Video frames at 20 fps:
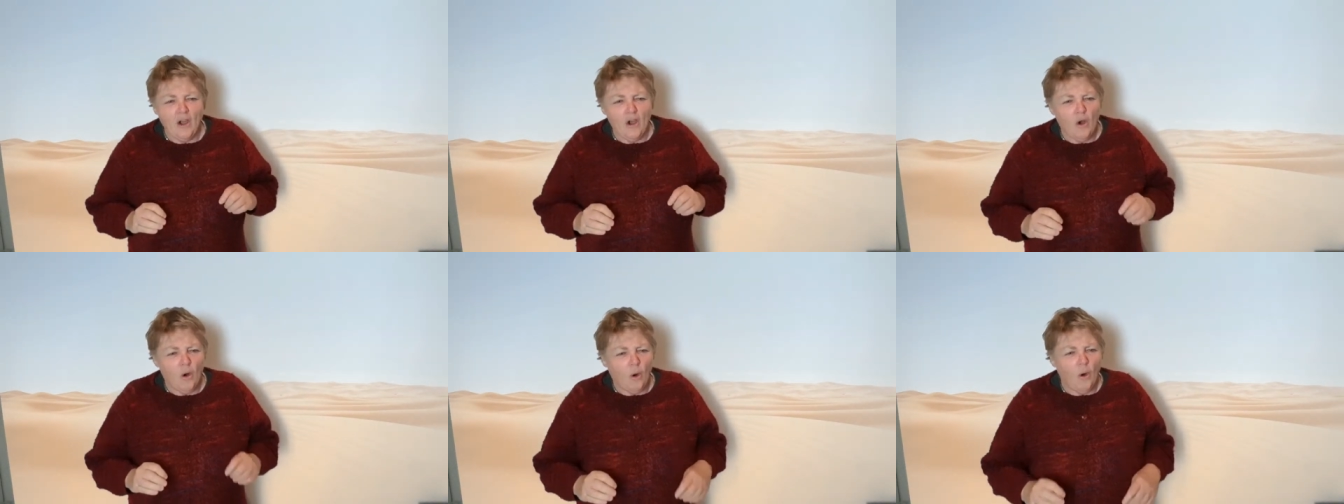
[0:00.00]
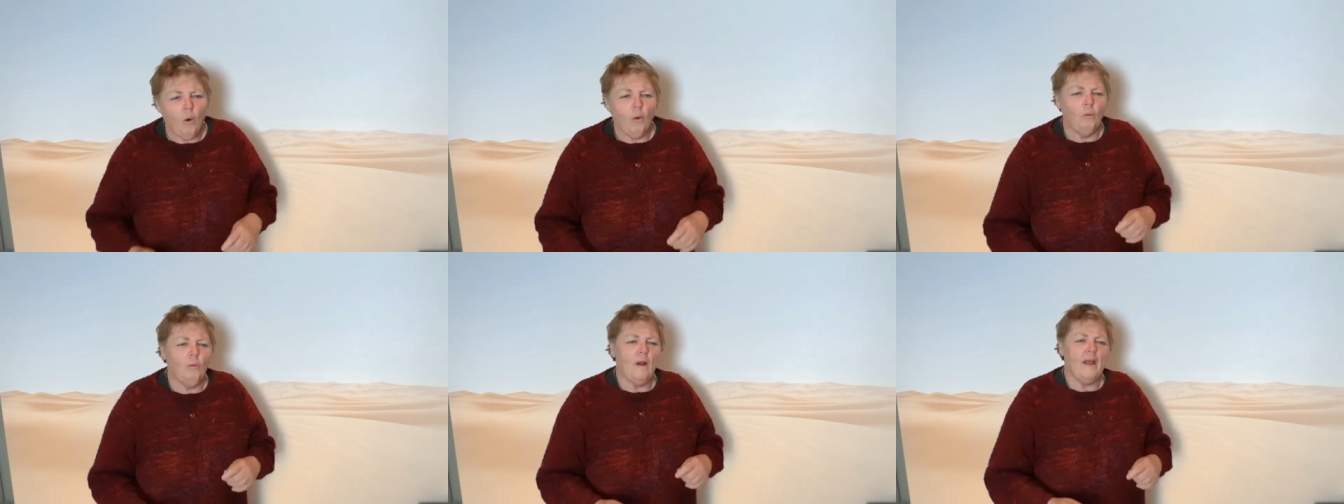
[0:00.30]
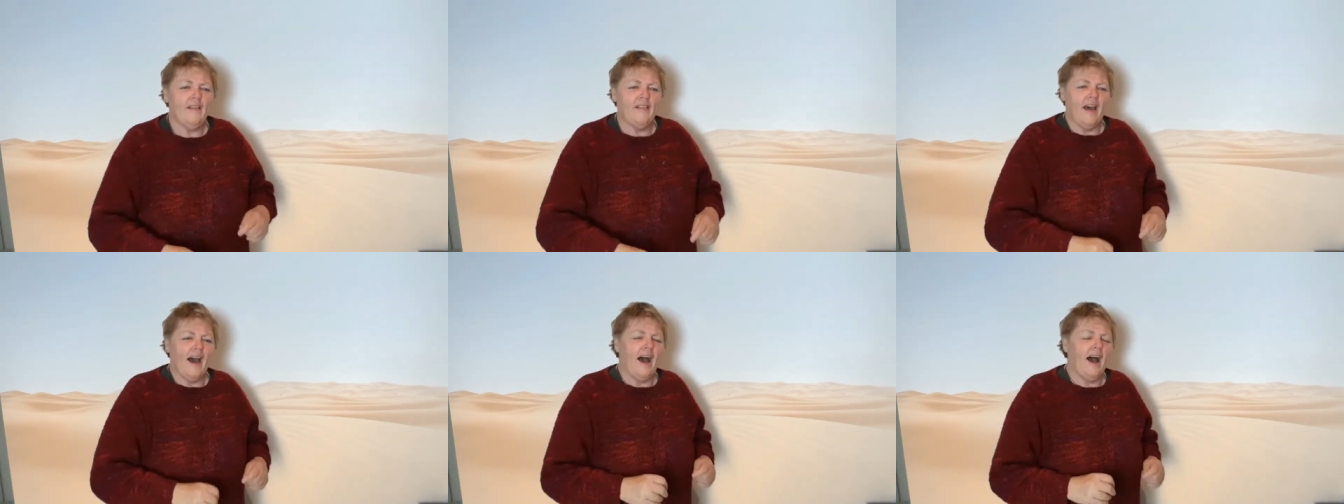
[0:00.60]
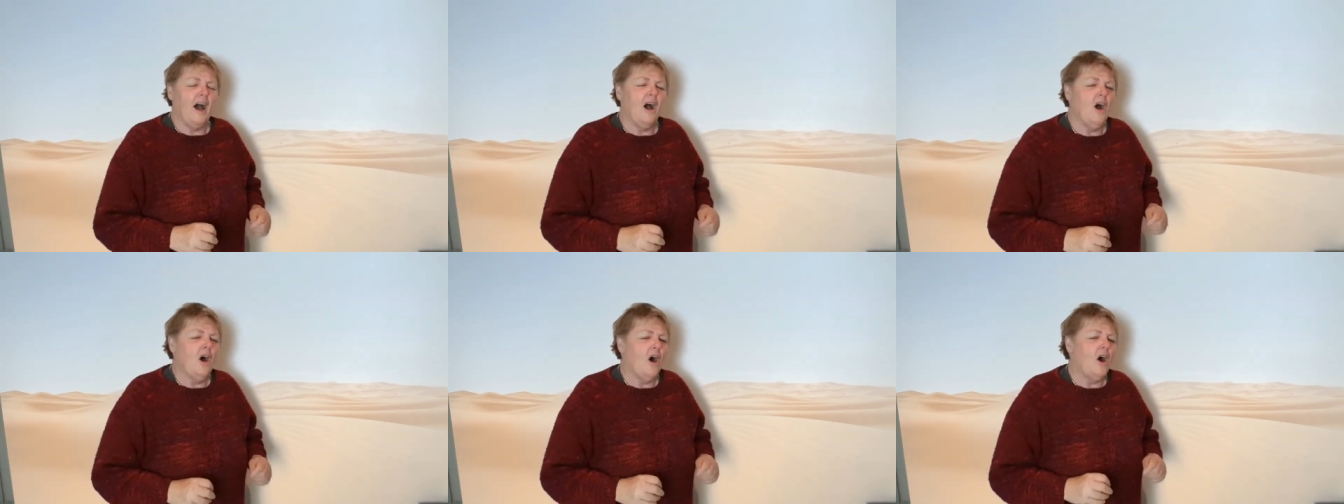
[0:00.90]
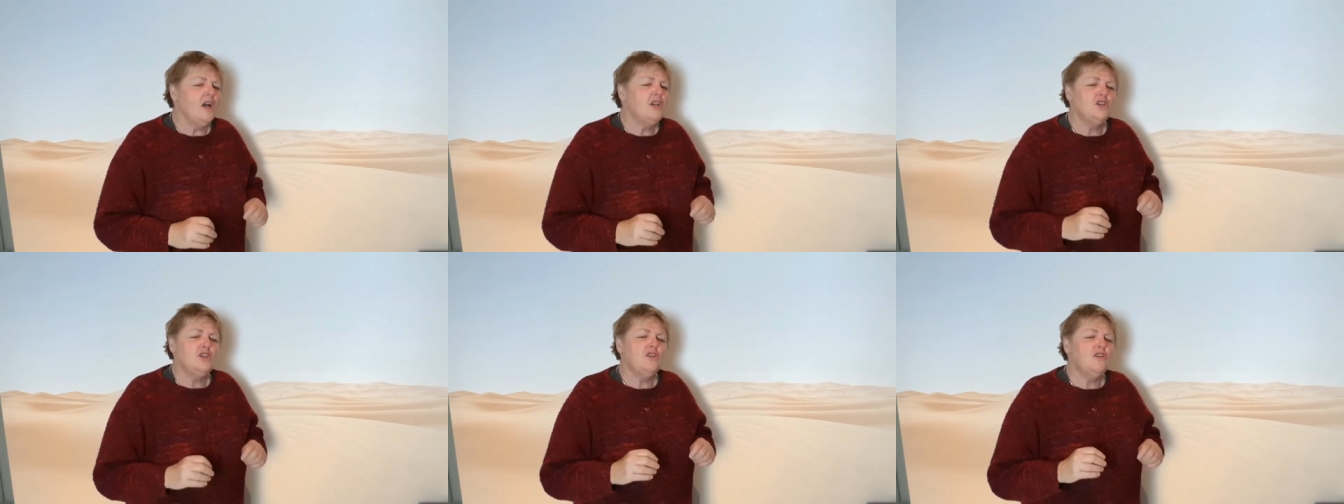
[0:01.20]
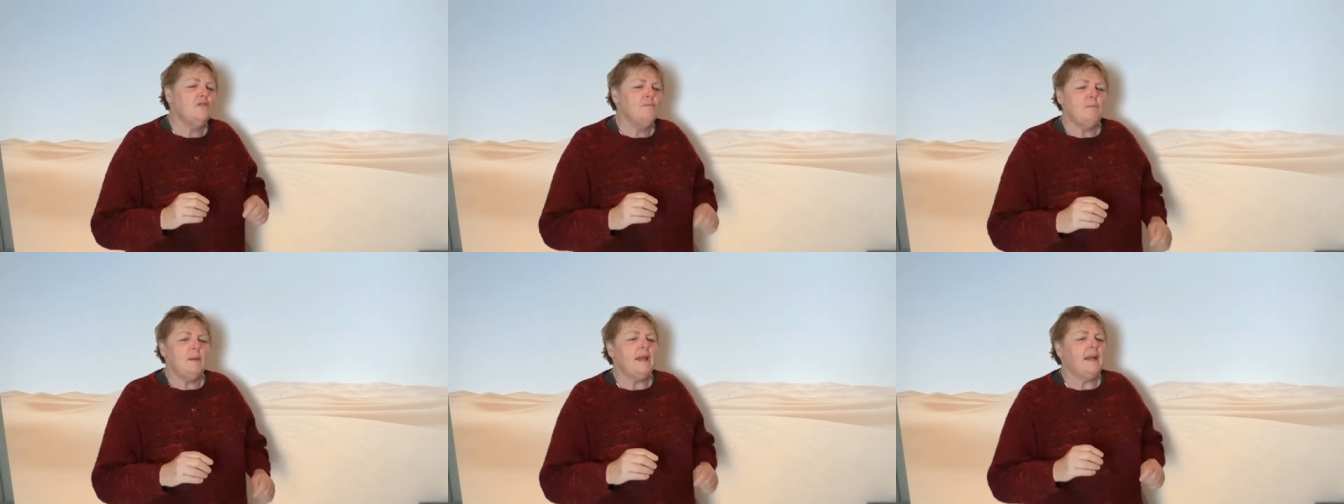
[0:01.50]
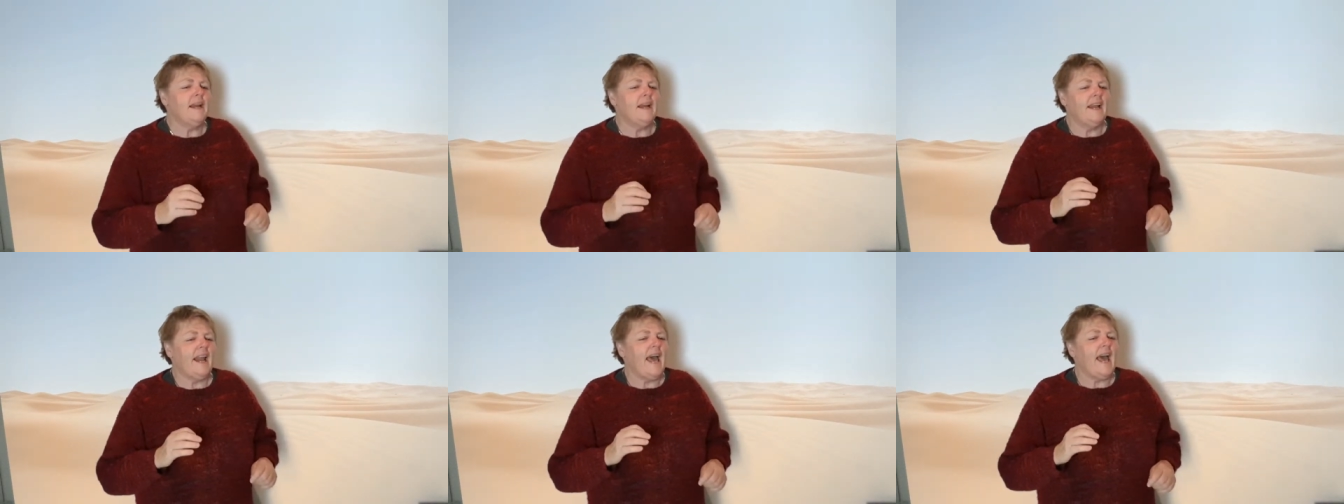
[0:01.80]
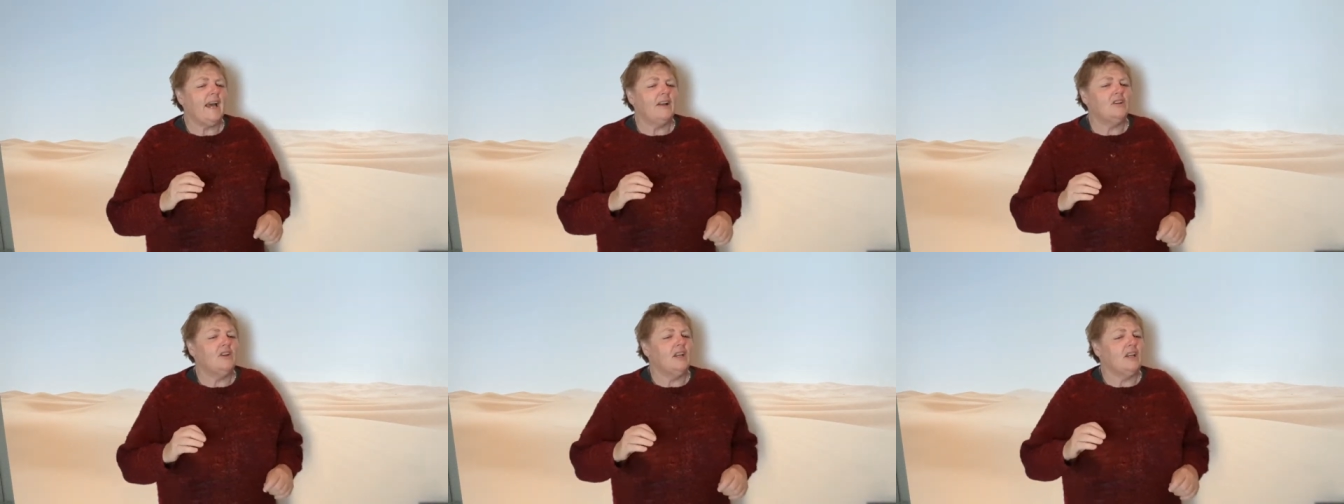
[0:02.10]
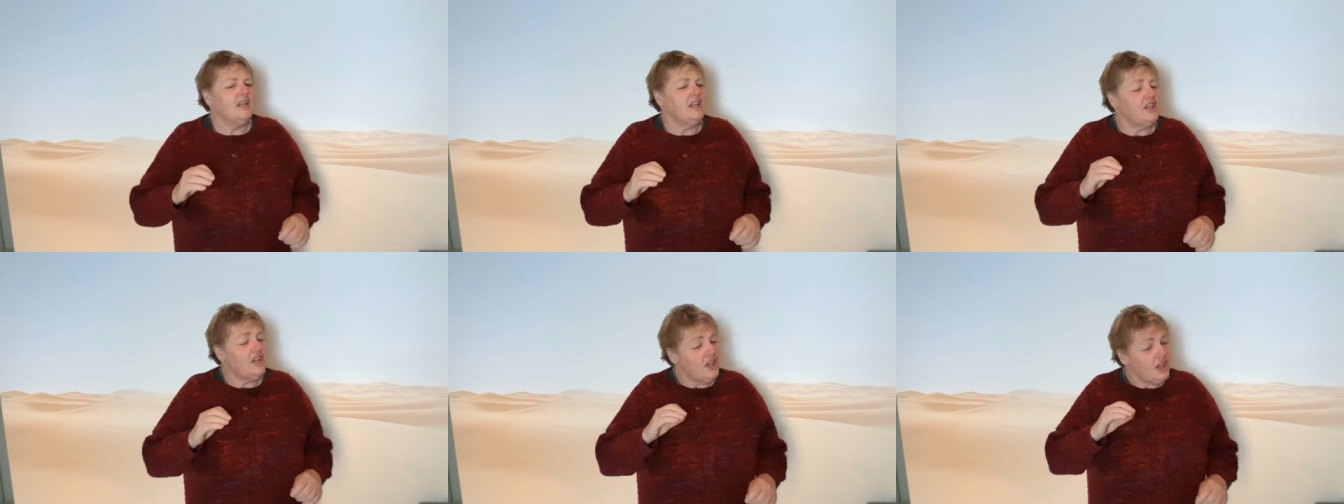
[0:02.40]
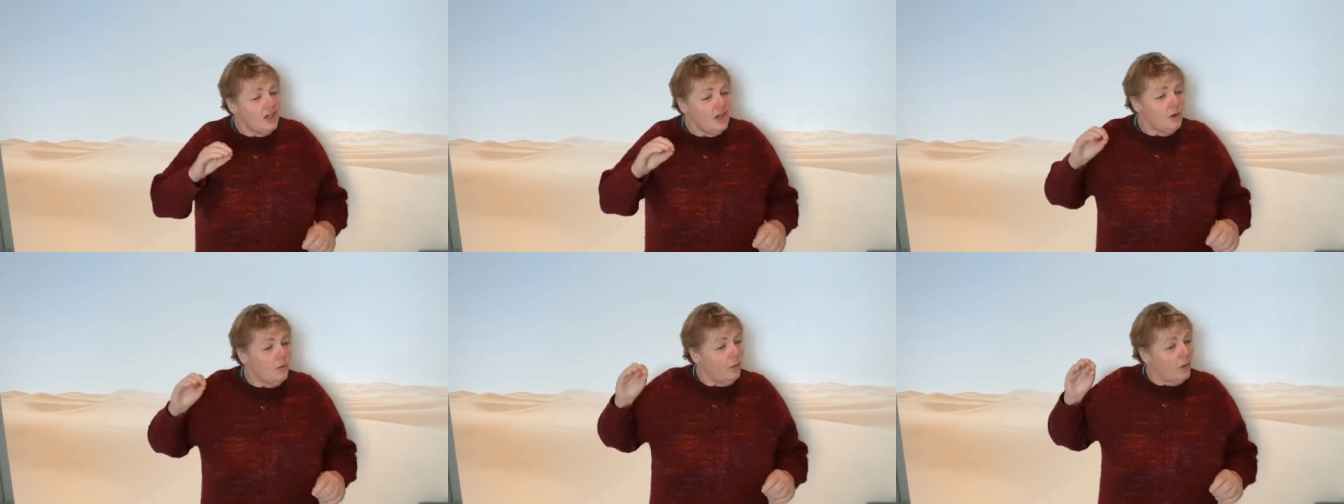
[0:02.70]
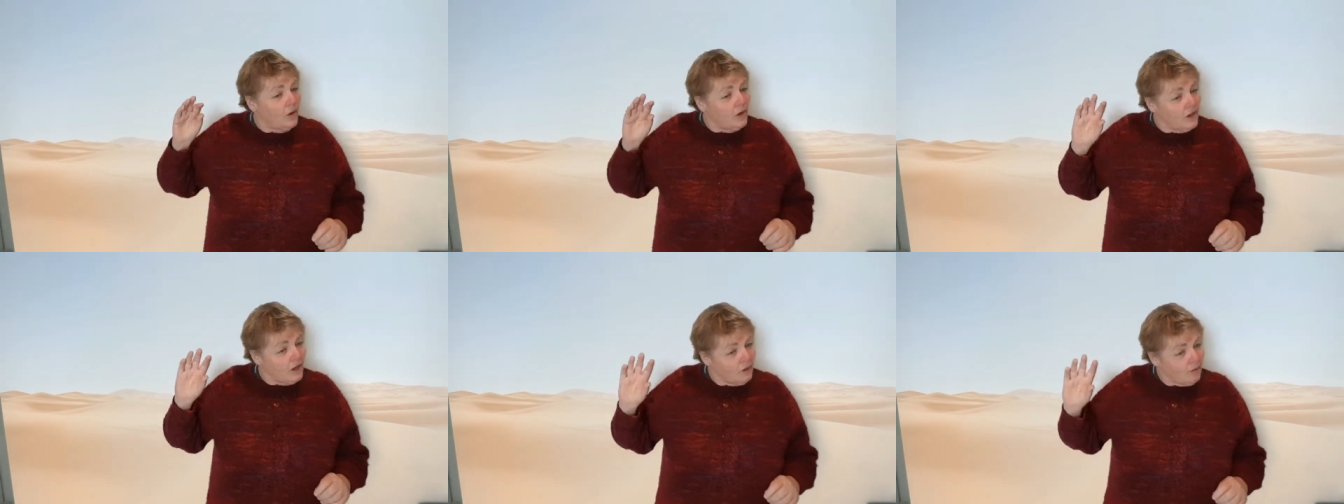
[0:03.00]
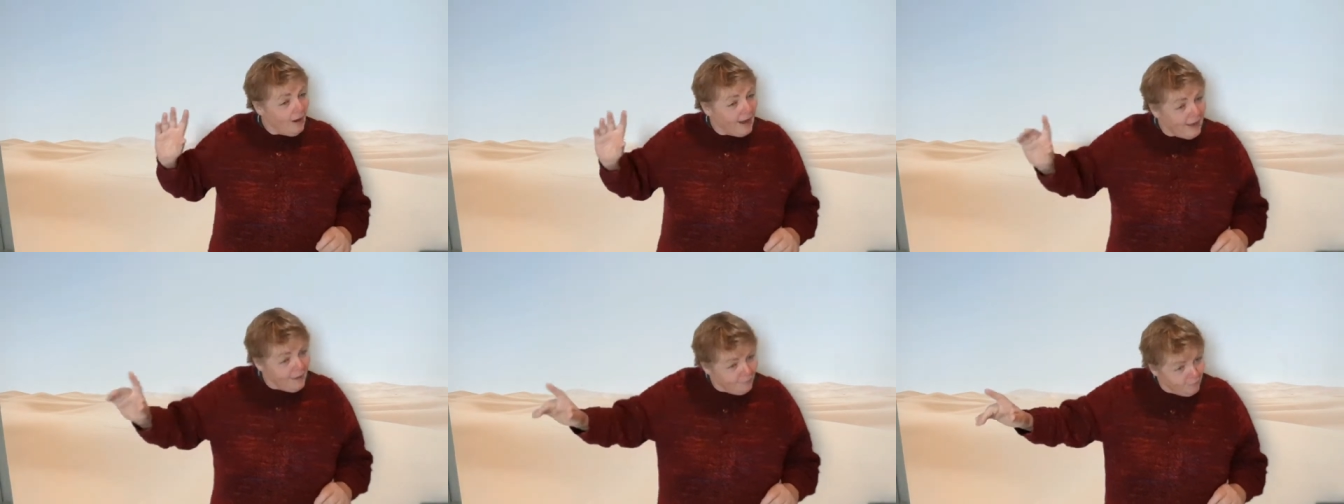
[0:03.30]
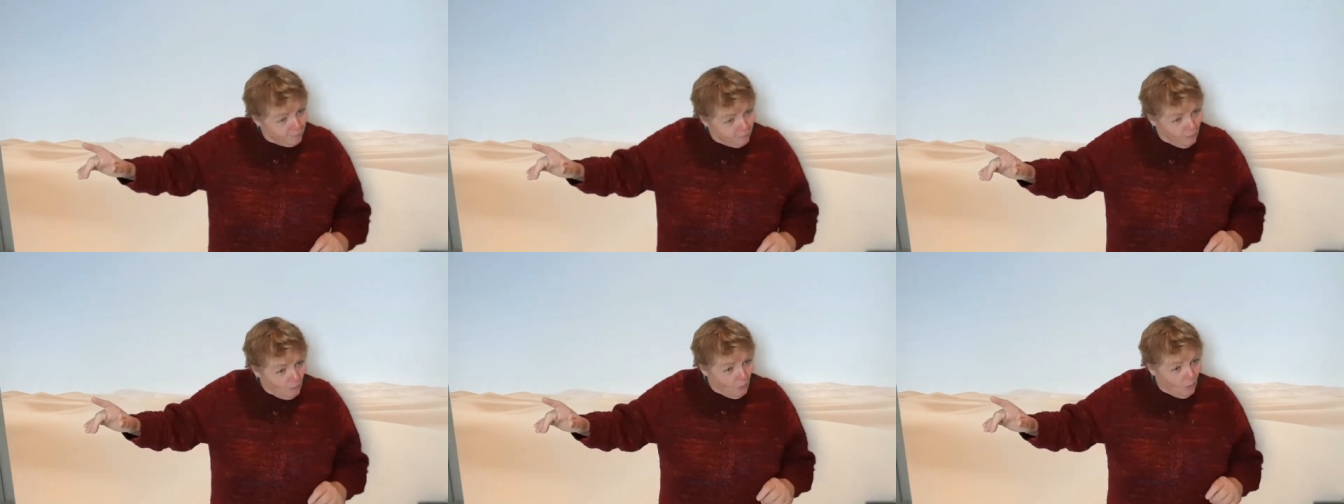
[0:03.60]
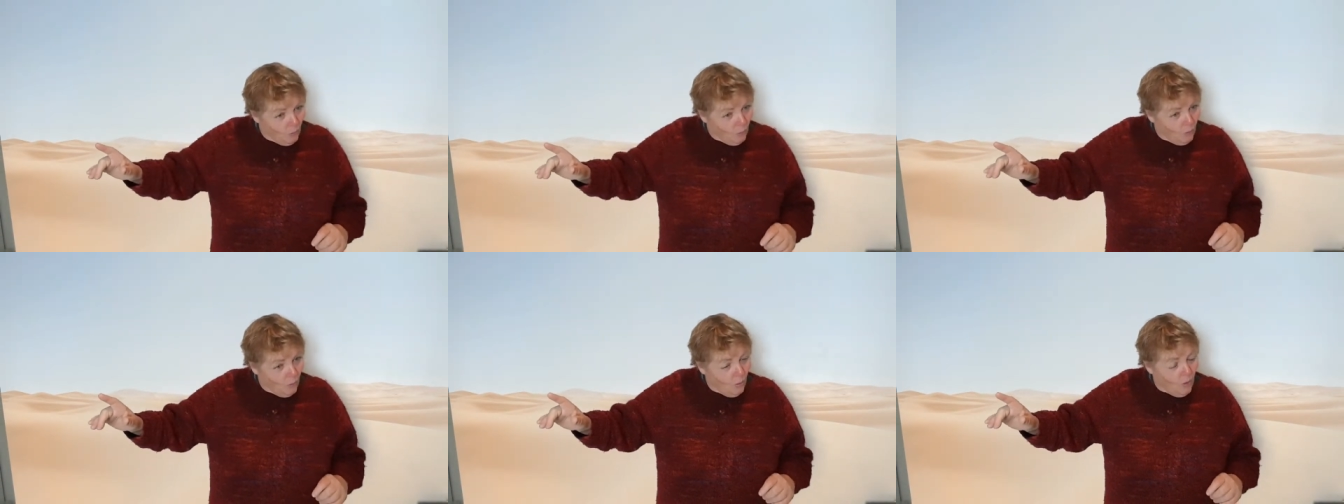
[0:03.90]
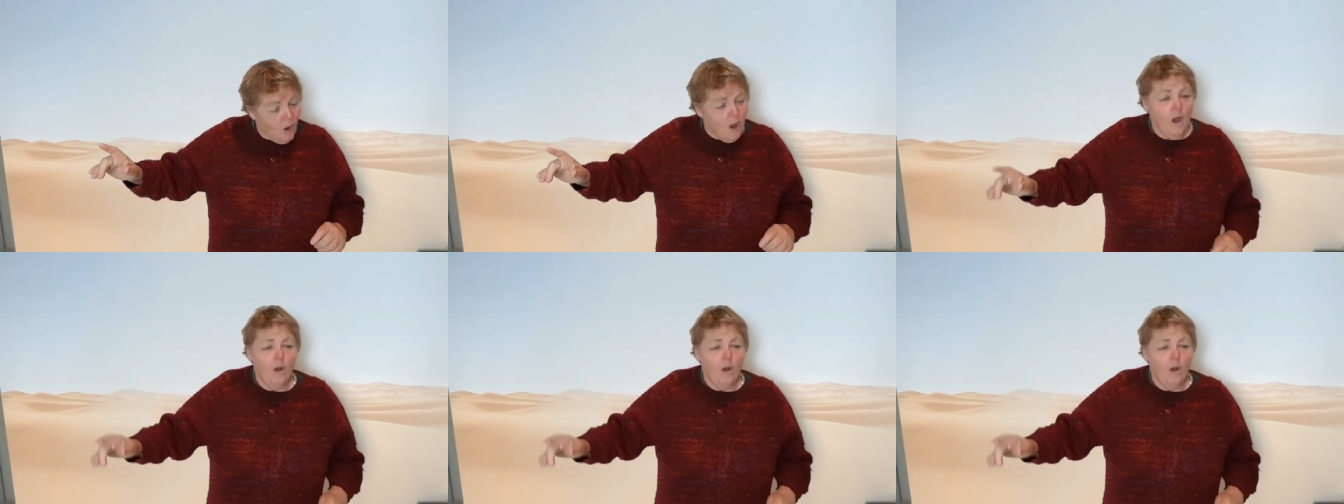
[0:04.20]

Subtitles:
or whether I should have been allowed to continue on to grade 4,